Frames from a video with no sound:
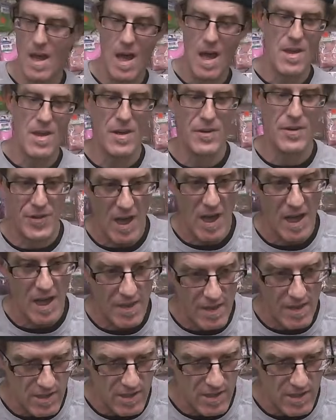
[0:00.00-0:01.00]
and then
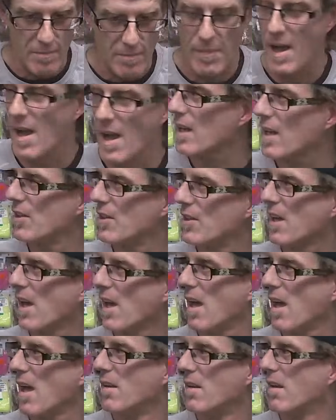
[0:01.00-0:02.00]
tie this on the back of it
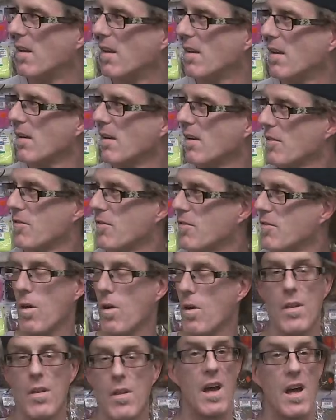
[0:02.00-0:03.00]
again
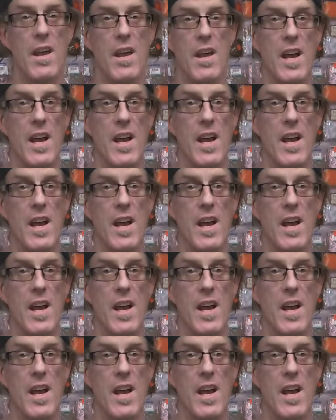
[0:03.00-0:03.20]
for that